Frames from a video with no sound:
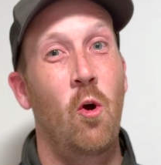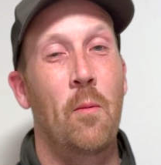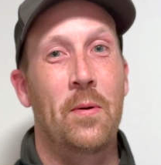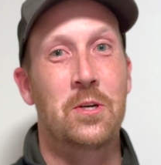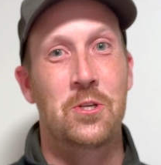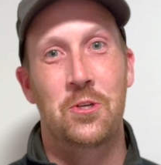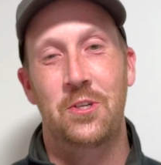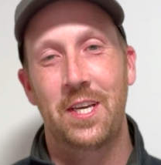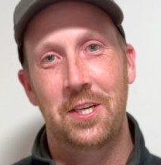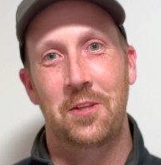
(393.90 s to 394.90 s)
or purchase your
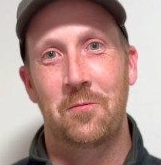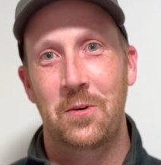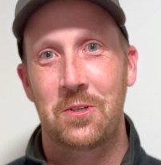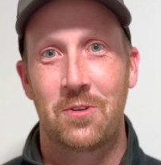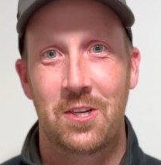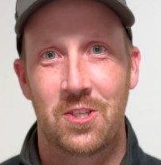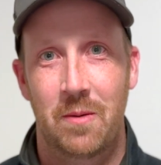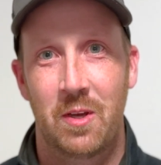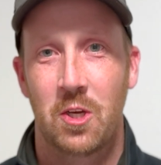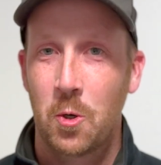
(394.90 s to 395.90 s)
ticket to the Freeze Dried
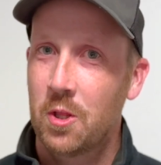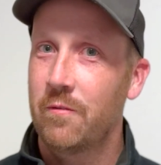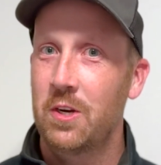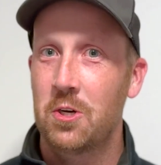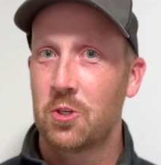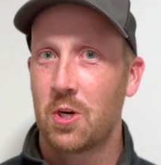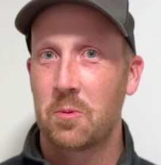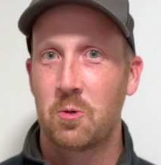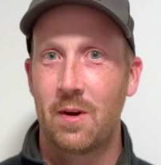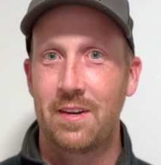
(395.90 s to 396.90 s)
Summit, go to the video
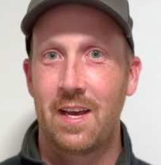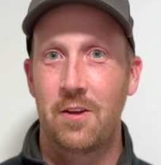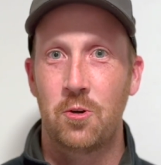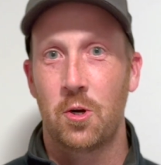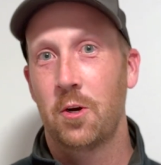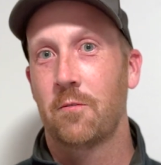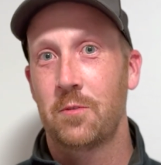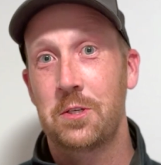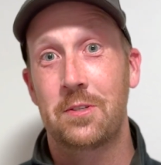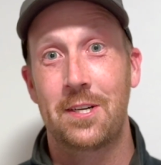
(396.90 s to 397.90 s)
description right now and you'll go to
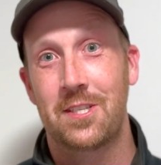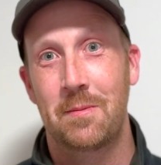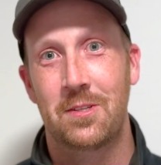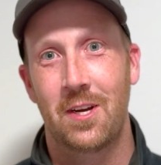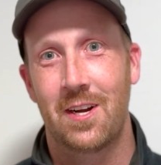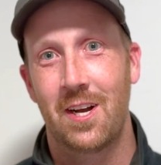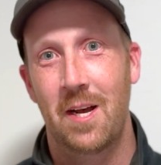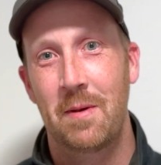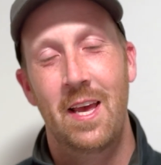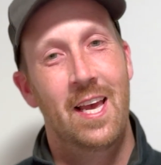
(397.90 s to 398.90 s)
freeze
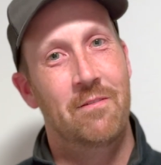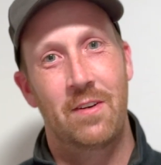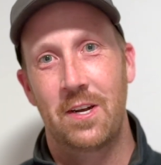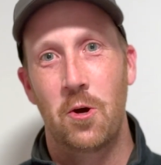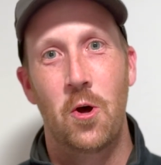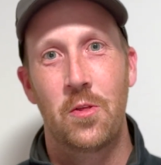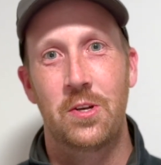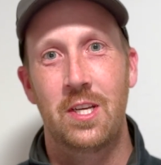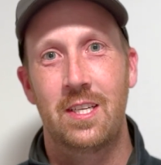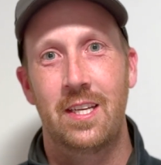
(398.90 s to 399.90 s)
and find all the
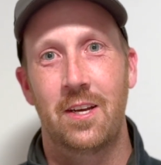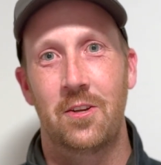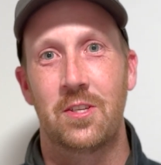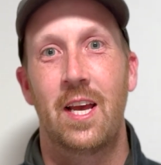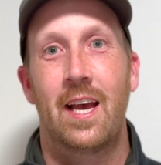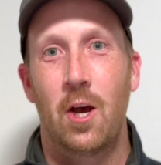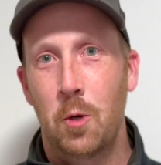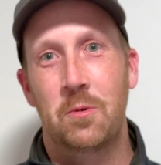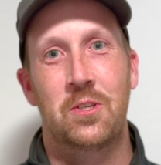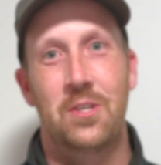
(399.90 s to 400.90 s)
details. I
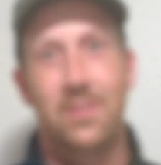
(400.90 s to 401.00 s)
hope to see